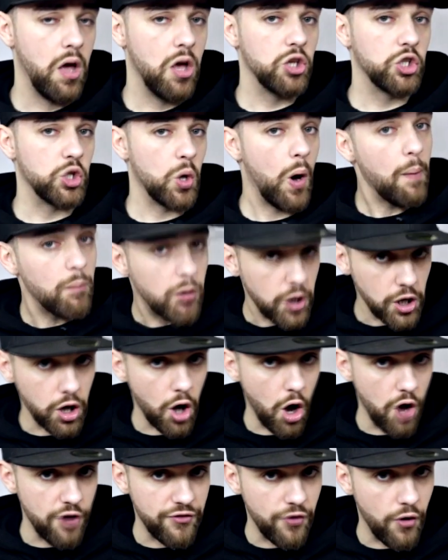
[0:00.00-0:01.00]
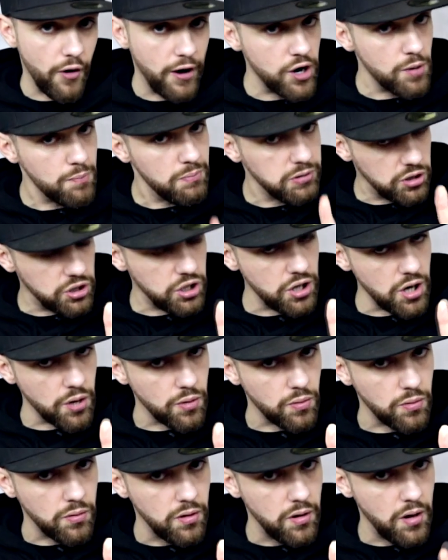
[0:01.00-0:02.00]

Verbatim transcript: So I'm going to go for, at number two,